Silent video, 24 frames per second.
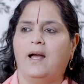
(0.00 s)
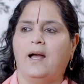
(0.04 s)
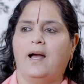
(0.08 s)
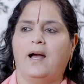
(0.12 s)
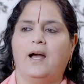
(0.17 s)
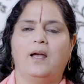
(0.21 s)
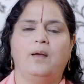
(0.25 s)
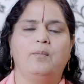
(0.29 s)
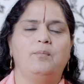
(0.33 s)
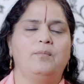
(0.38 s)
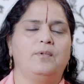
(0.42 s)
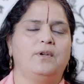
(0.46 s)

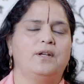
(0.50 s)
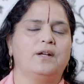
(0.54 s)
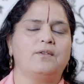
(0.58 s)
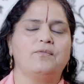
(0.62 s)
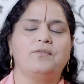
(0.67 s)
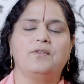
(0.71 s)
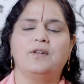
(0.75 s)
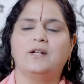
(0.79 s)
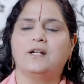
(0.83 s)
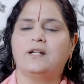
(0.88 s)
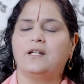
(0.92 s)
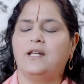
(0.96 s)
I am
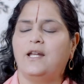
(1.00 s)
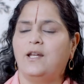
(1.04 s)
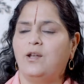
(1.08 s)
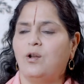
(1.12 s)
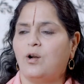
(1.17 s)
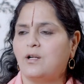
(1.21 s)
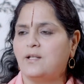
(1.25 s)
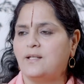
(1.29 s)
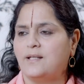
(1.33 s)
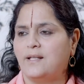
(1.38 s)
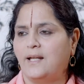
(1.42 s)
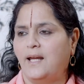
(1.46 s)
definitely
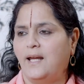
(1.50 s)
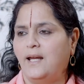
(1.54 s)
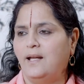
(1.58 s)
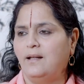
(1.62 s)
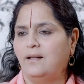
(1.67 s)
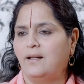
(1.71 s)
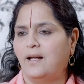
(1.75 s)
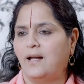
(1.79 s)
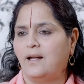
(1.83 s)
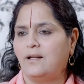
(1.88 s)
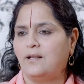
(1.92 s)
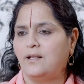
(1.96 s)
not saying
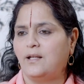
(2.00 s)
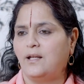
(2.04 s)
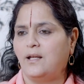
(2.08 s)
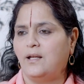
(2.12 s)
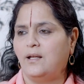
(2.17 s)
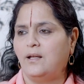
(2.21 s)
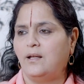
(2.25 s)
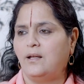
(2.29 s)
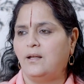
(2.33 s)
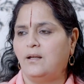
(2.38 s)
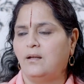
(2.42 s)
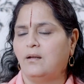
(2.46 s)
that
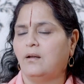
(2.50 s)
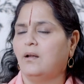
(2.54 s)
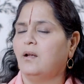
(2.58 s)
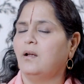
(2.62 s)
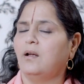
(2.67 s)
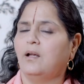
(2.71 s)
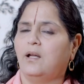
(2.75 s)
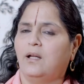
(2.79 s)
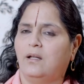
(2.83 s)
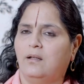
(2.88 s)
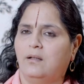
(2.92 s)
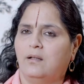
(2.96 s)
he
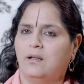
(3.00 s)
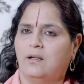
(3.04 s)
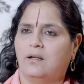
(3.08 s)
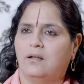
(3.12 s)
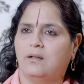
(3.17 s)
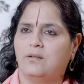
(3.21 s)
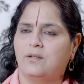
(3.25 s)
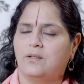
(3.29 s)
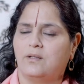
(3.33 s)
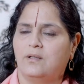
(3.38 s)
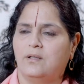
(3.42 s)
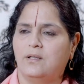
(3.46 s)
in
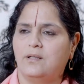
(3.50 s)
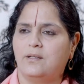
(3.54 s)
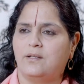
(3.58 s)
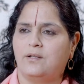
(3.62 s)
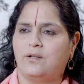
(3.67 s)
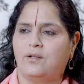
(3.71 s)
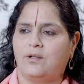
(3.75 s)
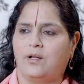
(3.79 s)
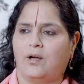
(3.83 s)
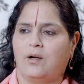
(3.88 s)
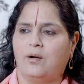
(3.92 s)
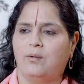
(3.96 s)
this
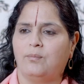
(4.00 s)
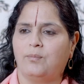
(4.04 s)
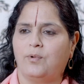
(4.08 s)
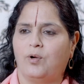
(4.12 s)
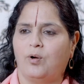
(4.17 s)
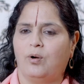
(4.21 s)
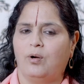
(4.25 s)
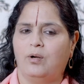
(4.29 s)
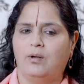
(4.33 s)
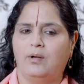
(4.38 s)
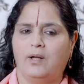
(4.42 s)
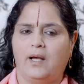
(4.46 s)
term
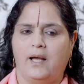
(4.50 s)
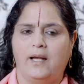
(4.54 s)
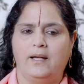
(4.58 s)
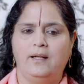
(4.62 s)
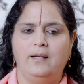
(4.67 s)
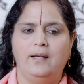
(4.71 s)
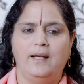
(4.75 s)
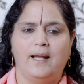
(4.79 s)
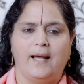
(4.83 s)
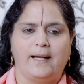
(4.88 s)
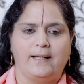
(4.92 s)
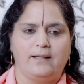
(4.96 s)
called
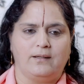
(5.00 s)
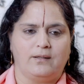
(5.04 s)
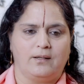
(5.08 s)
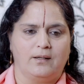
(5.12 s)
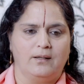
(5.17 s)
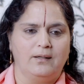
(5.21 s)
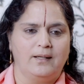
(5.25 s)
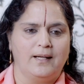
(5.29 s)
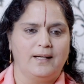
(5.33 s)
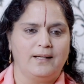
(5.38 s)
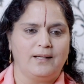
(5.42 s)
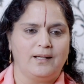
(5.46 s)

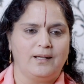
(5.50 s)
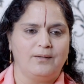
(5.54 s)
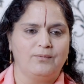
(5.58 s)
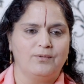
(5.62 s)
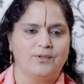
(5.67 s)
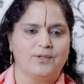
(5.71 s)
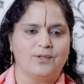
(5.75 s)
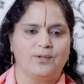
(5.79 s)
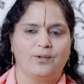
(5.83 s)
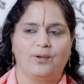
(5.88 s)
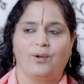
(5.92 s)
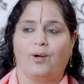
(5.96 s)
enlightened, that he
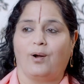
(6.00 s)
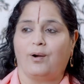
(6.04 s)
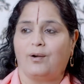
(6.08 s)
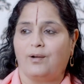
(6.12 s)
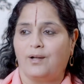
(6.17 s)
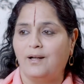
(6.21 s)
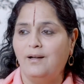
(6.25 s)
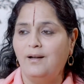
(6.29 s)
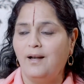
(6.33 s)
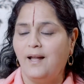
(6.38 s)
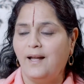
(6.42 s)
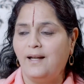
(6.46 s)
was not
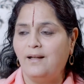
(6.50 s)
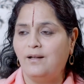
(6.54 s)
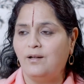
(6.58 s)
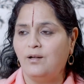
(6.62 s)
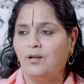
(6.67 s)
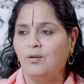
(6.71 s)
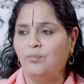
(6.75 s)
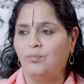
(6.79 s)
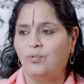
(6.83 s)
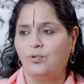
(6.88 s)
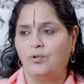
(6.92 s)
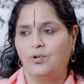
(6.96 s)

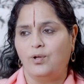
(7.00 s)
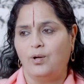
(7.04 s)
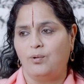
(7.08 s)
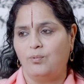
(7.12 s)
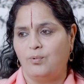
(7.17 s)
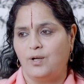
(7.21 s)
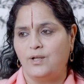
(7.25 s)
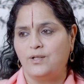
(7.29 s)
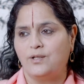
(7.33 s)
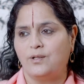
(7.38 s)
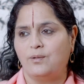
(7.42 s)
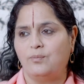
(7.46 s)
enlightened. Buddha
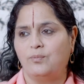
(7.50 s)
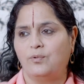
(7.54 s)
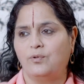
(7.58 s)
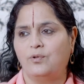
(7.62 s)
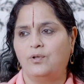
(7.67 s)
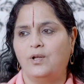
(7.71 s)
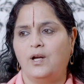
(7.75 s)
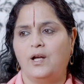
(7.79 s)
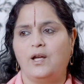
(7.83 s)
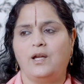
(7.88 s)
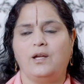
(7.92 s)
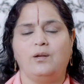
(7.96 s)
was a
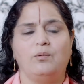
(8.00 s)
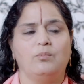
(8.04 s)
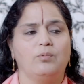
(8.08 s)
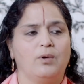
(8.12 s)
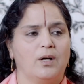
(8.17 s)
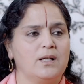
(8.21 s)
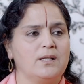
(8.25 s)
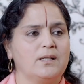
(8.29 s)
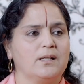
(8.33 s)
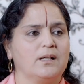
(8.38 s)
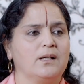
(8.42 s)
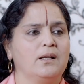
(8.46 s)
Buddha, he
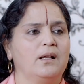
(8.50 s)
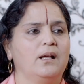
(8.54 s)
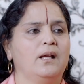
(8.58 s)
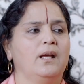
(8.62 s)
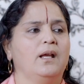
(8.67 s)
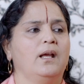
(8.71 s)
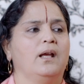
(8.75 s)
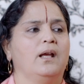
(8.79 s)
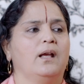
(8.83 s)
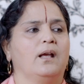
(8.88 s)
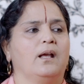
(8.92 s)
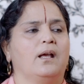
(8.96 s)
was a
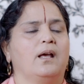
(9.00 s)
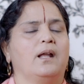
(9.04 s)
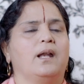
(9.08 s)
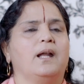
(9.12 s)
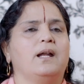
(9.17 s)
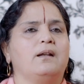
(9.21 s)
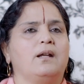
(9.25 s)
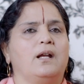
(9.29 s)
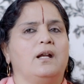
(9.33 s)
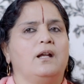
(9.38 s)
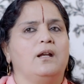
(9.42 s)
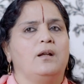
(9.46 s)

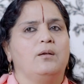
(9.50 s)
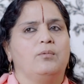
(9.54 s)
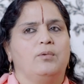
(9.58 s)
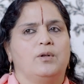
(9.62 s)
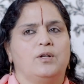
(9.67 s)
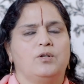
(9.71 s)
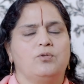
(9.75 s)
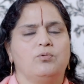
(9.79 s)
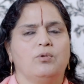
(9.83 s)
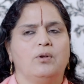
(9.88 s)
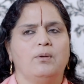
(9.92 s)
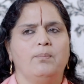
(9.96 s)
great
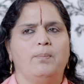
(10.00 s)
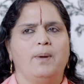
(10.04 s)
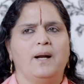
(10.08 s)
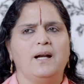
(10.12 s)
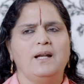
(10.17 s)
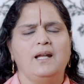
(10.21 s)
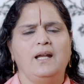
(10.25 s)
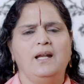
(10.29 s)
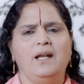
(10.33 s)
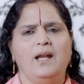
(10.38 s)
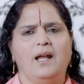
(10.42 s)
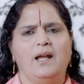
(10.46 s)
individual,
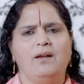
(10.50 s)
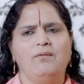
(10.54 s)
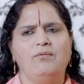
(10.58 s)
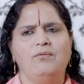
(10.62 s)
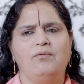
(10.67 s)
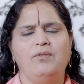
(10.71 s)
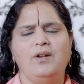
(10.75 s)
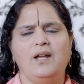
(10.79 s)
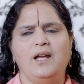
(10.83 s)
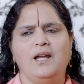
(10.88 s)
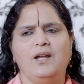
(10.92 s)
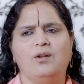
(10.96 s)
but in
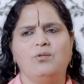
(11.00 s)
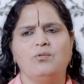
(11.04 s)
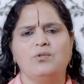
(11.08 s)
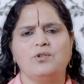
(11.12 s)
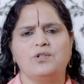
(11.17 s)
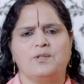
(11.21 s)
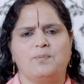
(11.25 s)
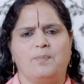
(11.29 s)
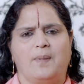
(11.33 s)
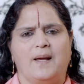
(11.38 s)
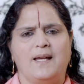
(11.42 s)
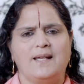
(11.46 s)
every
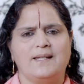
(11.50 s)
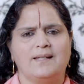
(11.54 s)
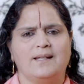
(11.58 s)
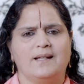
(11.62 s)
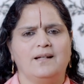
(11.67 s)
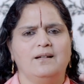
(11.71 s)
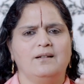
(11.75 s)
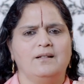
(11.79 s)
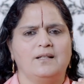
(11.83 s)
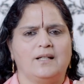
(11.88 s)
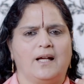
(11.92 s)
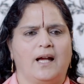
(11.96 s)
space
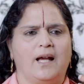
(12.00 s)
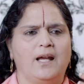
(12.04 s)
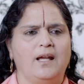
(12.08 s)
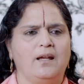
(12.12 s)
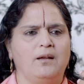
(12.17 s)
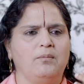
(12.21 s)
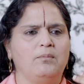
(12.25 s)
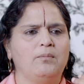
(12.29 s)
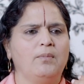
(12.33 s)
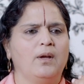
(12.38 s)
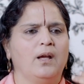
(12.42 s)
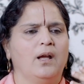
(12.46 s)
and
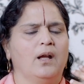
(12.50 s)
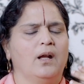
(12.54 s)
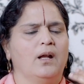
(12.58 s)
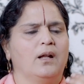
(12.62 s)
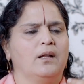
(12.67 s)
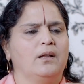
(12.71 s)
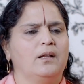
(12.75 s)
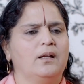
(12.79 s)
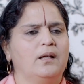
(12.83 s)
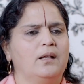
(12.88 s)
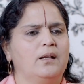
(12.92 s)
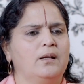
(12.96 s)
time,
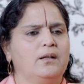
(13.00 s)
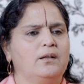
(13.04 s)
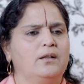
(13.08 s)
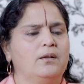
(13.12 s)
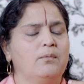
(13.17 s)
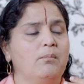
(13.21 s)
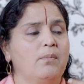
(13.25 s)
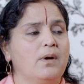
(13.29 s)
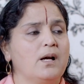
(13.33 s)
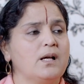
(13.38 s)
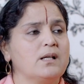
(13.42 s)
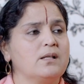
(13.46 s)
the
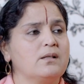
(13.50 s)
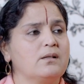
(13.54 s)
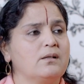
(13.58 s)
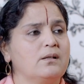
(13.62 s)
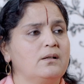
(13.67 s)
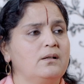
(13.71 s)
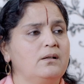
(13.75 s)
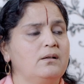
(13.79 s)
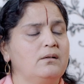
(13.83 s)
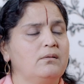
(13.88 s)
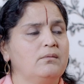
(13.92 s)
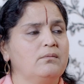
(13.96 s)

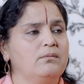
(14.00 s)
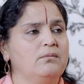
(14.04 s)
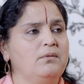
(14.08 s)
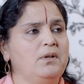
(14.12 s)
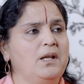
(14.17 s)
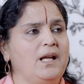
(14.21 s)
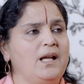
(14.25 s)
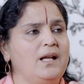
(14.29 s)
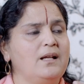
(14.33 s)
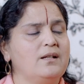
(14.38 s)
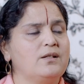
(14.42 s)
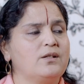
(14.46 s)
master
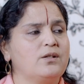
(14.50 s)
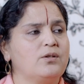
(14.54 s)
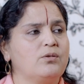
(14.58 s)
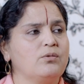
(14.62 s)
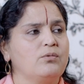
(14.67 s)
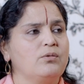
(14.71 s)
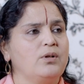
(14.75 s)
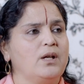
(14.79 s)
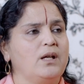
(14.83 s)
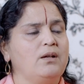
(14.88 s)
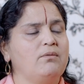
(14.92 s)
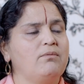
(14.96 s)
needs
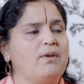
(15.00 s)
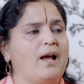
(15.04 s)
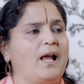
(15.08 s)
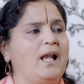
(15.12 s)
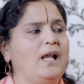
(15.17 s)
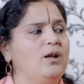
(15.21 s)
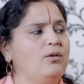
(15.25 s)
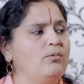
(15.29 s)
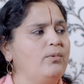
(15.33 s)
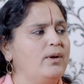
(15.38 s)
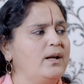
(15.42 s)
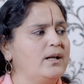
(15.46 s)
to
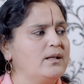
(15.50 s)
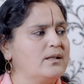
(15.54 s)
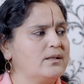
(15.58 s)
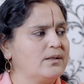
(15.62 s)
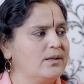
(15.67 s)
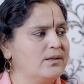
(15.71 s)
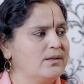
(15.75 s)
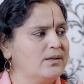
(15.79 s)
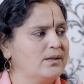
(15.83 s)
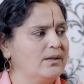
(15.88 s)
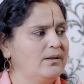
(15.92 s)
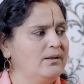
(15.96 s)
evaluate
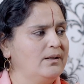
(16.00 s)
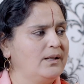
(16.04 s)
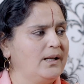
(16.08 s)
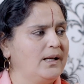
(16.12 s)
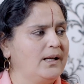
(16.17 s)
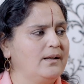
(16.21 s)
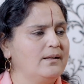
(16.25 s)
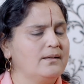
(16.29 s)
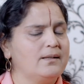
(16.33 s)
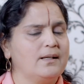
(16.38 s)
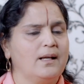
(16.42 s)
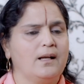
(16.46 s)
certain
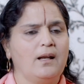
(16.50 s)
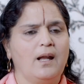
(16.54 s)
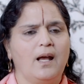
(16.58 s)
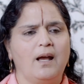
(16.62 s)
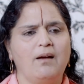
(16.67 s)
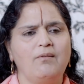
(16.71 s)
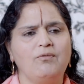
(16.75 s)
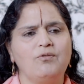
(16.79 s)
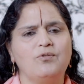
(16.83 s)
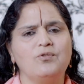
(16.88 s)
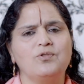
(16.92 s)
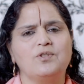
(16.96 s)
things and
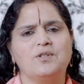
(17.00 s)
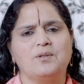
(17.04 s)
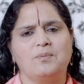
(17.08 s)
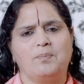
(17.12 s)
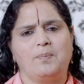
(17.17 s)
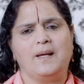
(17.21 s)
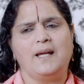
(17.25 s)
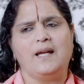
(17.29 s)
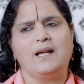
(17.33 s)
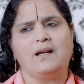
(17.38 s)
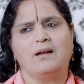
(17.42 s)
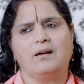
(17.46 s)
have to
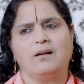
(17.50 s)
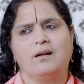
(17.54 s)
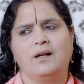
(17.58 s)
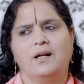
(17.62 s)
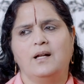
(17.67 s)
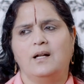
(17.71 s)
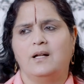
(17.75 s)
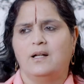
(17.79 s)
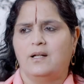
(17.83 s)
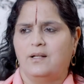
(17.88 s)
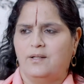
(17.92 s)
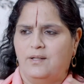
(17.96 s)
speak
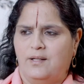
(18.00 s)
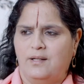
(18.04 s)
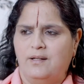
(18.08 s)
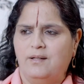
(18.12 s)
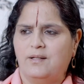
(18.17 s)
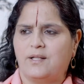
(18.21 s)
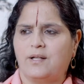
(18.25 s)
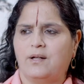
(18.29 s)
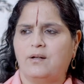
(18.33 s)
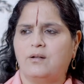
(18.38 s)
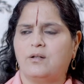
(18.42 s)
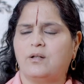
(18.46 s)
in
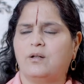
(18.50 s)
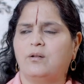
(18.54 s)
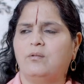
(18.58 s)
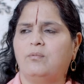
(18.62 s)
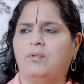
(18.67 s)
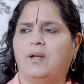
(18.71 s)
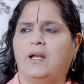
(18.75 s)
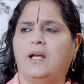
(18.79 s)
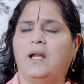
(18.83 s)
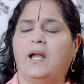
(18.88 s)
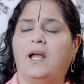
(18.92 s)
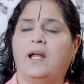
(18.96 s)
certain
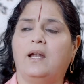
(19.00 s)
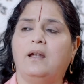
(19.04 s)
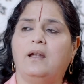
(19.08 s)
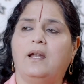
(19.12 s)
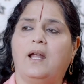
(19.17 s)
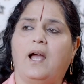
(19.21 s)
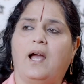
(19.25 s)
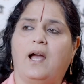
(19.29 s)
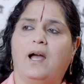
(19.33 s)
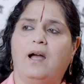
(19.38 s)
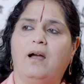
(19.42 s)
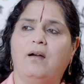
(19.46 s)
way, and
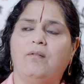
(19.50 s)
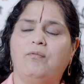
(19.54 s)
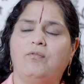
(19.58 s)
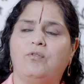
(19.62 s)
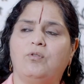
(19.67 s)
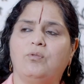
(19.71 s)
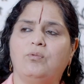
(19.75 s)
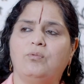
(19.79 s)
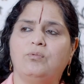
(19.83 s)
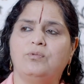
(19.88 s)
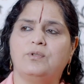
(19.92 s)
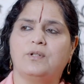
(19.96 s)
they have
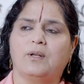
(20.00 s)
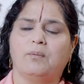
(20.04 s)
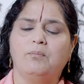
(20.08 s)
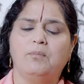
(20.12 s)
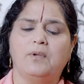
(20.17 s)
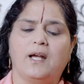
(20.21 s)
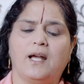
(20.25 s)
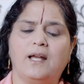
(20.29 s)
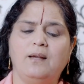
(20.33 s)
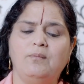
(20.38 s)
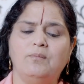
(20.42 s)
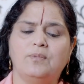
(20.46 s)
to
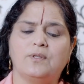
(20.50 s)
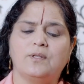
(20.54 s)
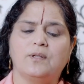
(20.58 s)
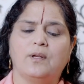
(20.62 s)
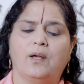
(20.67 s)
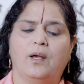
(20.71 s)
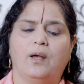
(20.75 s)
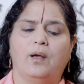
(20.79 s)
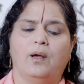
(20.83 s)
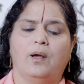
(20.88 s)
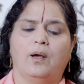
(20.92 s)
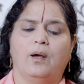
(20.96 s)
sometimes
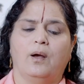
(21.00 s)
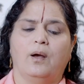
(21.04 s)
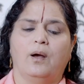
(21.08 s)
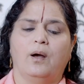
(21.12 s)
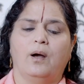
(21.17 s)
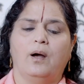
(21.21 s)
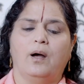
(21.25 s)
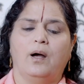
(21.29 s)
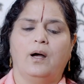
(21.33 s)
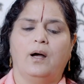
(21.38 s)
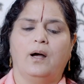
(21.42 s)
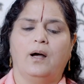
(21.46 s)

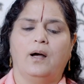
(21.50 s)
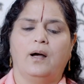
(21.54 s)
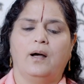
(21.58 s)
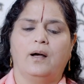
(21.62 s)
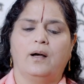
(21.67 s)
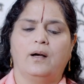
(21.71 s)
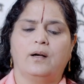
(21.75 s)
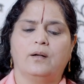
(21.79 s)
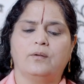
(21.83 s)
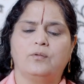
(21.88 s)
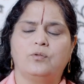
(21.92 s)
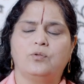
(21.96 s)

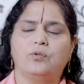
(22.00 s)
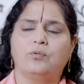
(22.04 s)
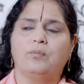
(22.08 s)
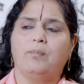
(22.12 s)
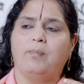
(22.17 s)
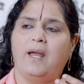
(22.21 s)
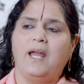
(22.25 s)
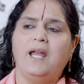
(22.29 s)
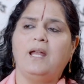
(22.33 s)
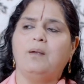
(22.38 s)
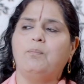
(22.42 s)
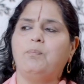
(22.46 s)
to
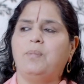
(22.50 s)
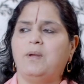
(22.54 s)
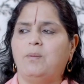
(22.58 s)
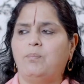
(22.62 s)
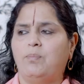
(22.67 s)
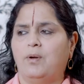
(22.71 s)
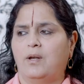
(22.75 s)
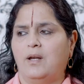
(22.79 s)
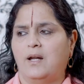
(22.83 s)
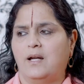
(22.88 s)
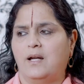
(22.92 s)
make people